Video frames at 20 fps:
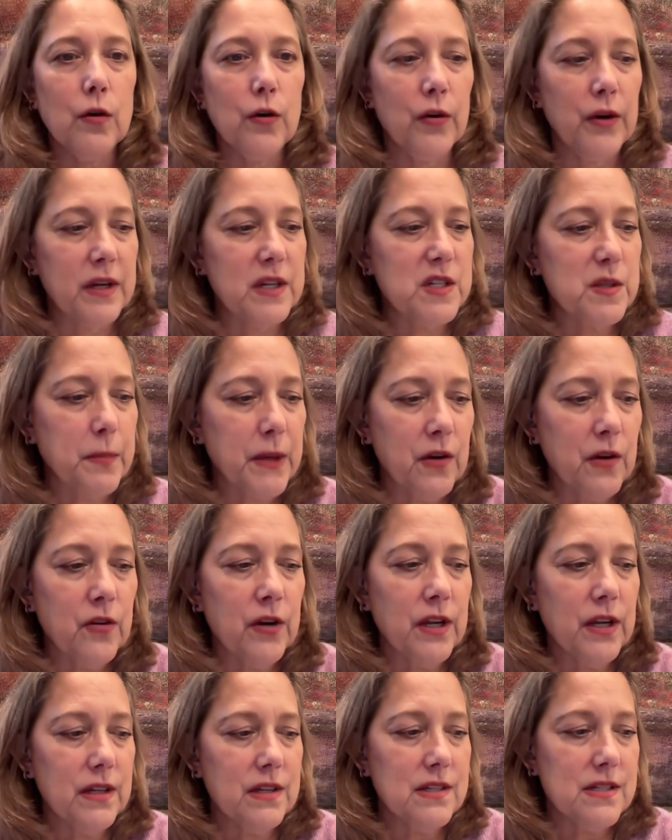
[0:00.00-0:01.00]
her
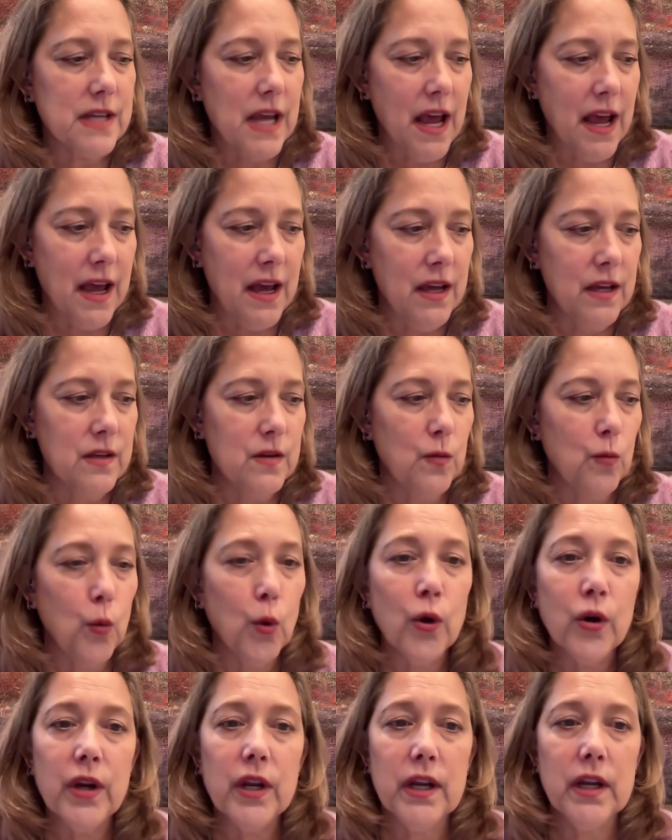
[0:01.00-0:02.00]
experience at
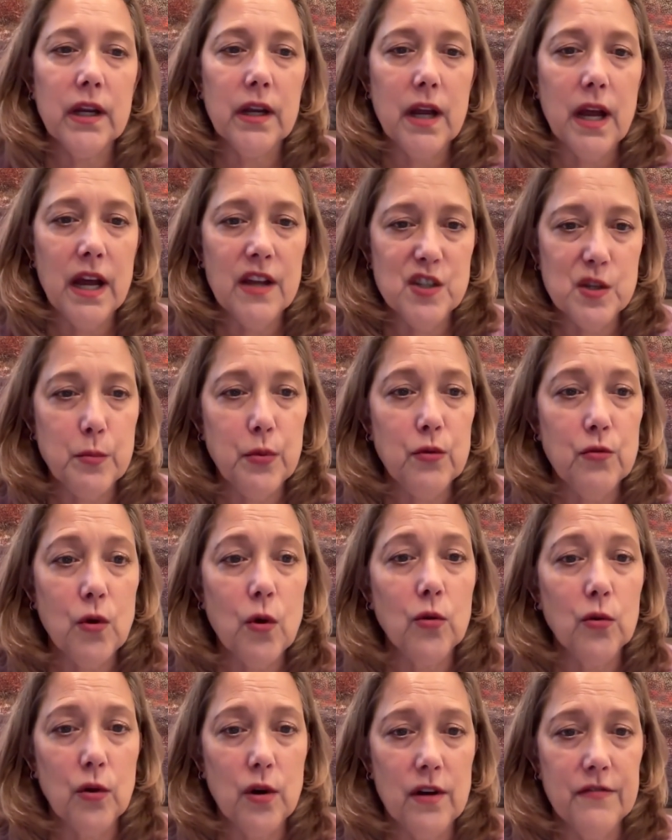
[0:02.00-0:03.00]
working as a
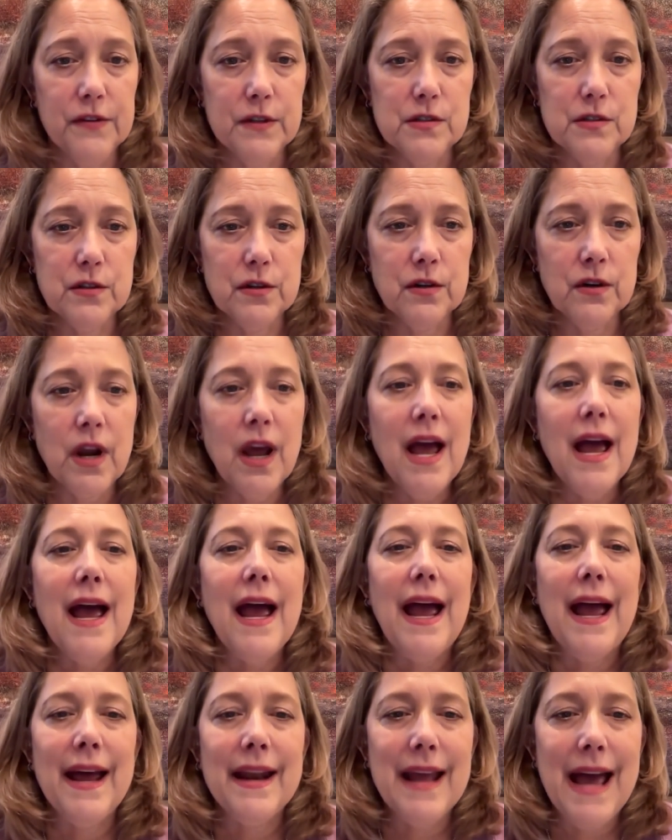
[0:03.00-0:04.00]
parole officer
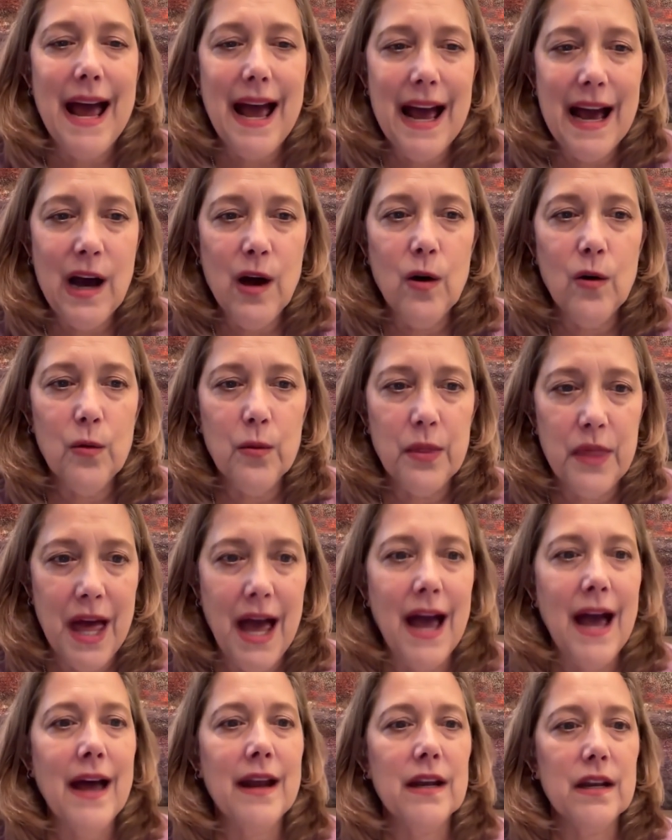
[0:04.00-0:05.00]
and how
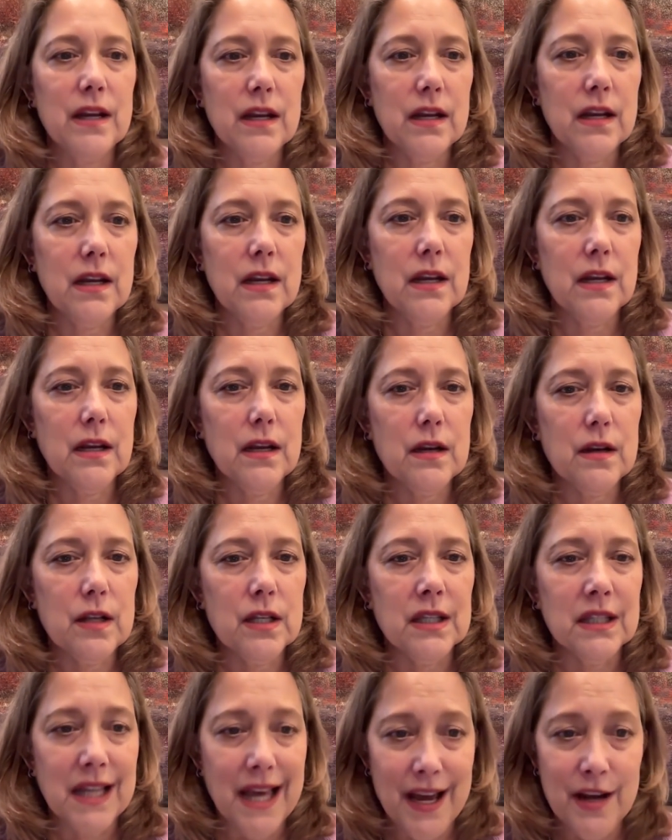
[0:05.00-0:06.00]
that
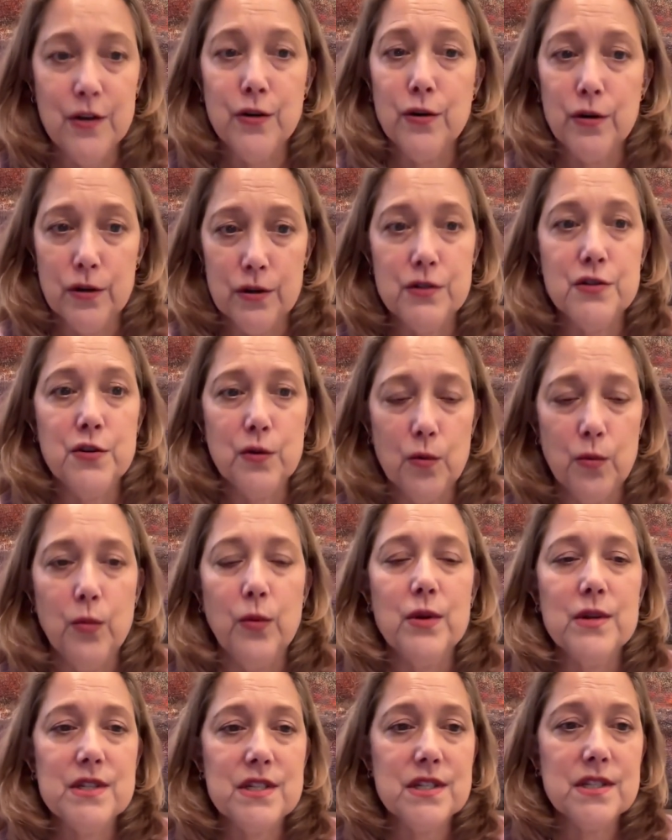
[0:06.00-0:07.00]
led her to
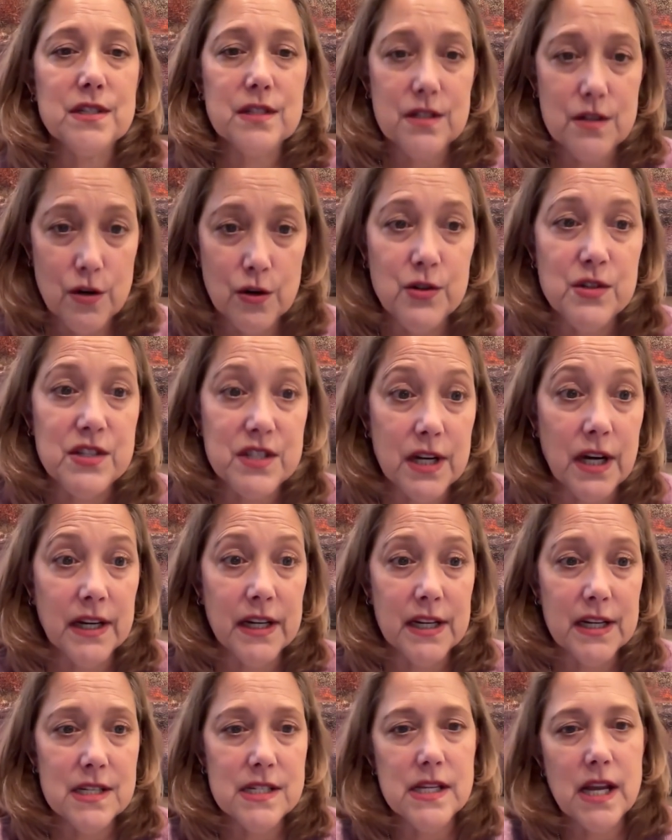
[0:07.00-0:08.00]
her
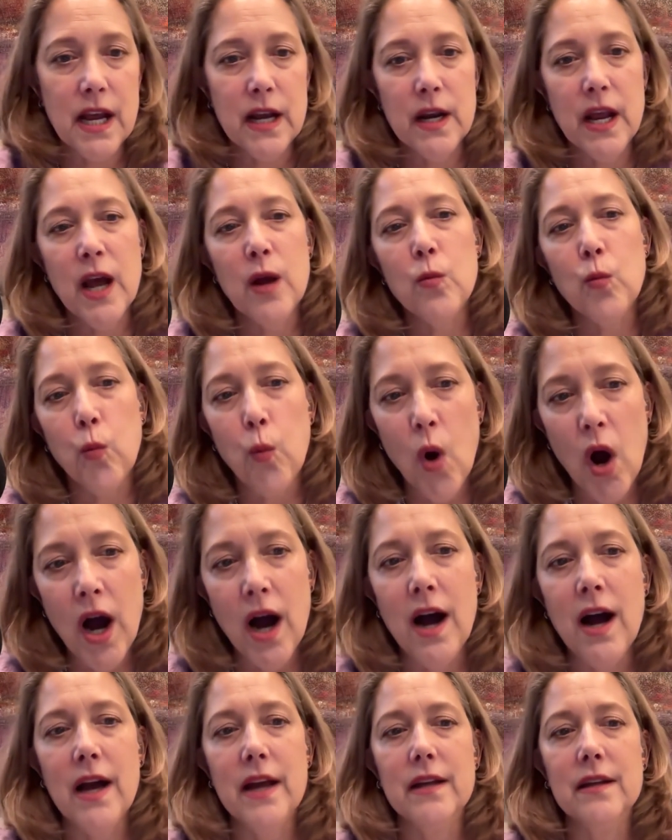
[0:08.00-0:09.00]
studies and
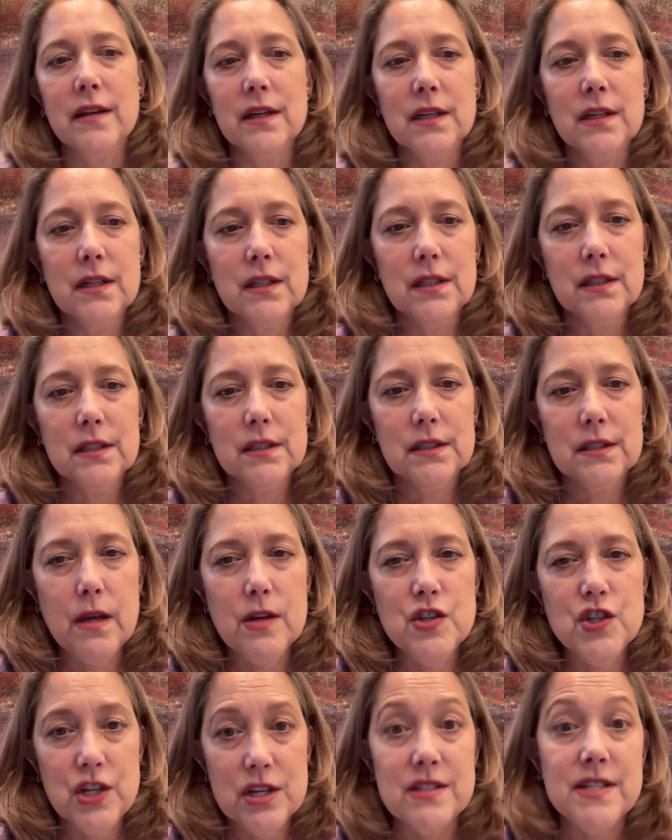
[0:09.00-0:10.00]
why
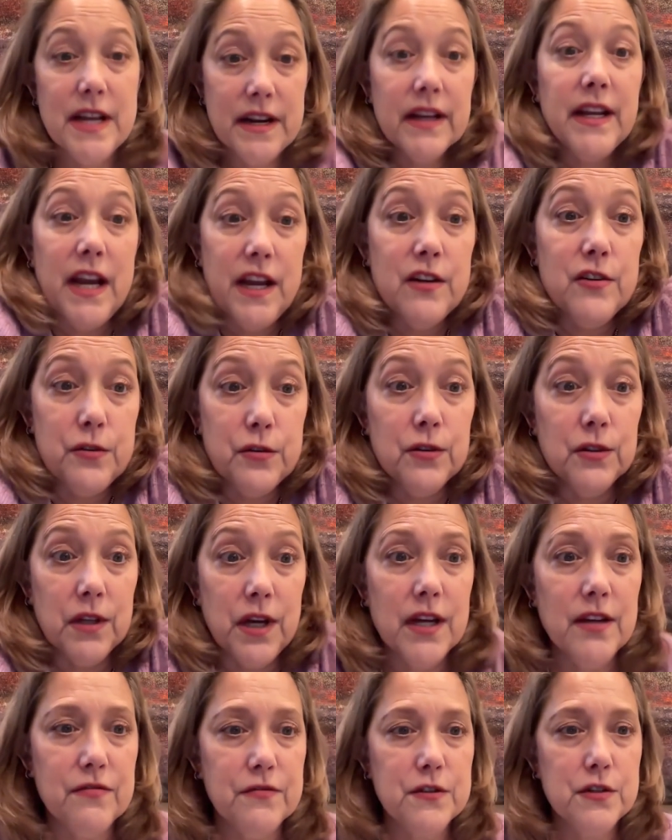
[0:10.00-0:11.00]
she's dedicated her
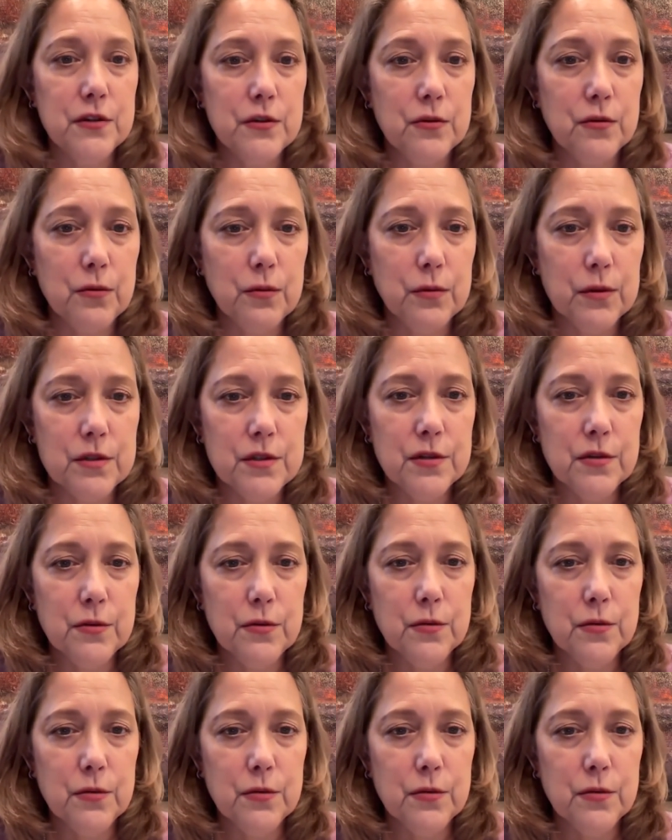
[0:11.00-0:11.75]
life to